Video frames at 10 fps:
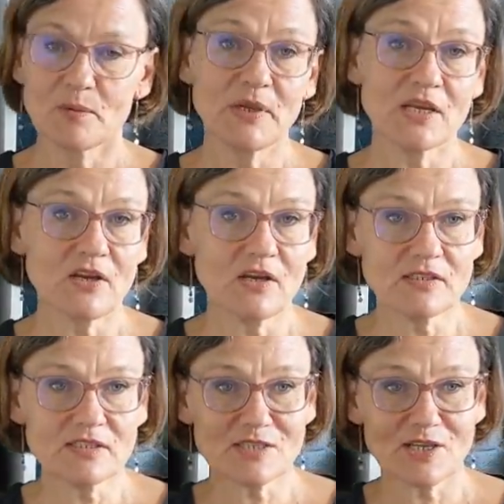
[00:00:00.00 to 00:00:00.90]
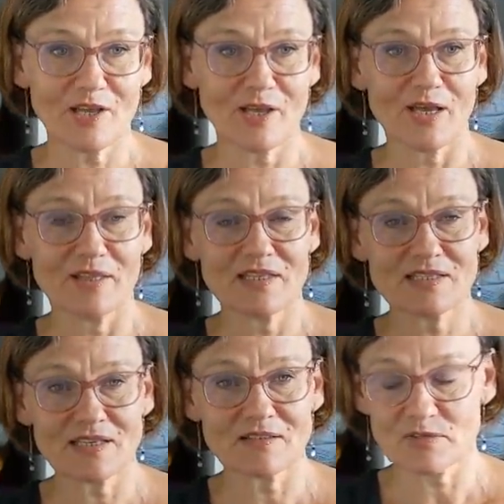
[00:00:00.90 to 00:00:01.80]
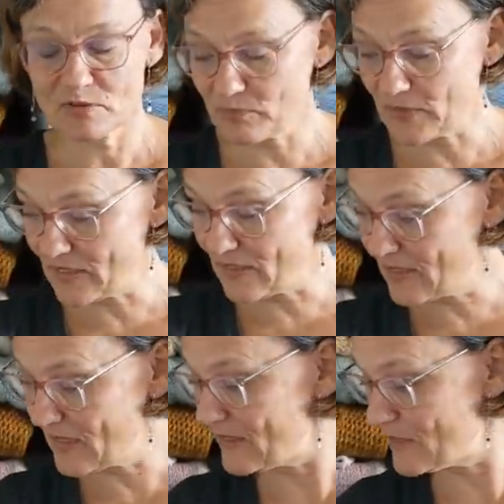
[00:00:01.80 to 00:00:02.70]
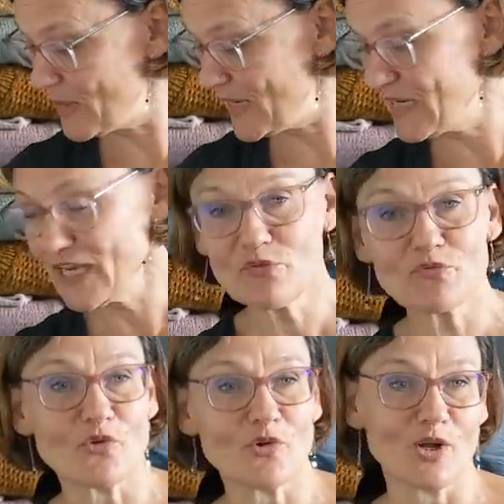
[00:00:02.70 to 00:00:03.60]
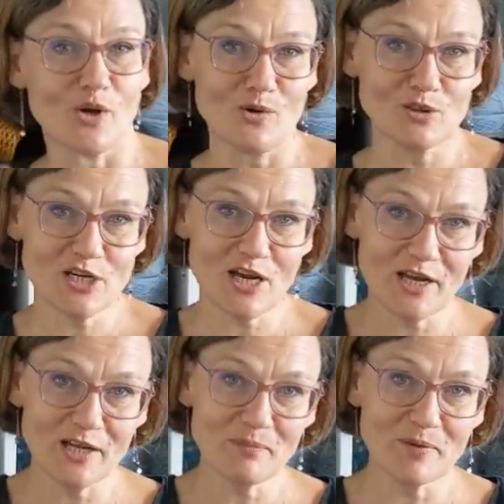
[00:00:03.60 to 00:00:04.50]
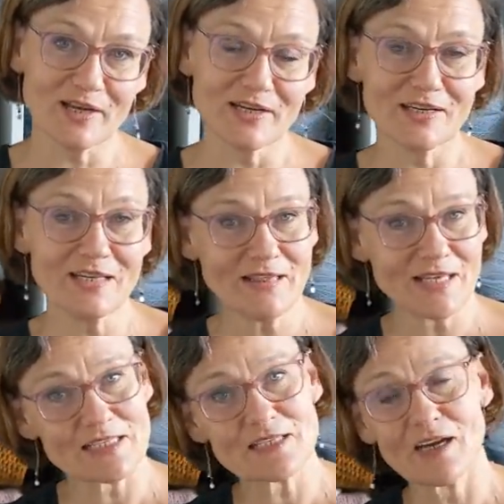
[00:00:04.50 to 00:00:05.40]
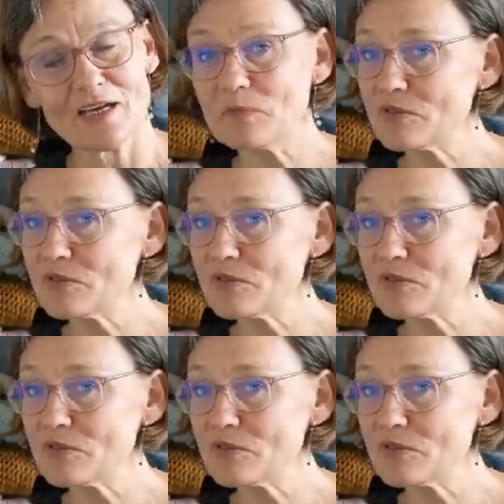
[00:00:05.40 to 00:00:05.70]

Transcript: because this has been in the making for a long time, and in that time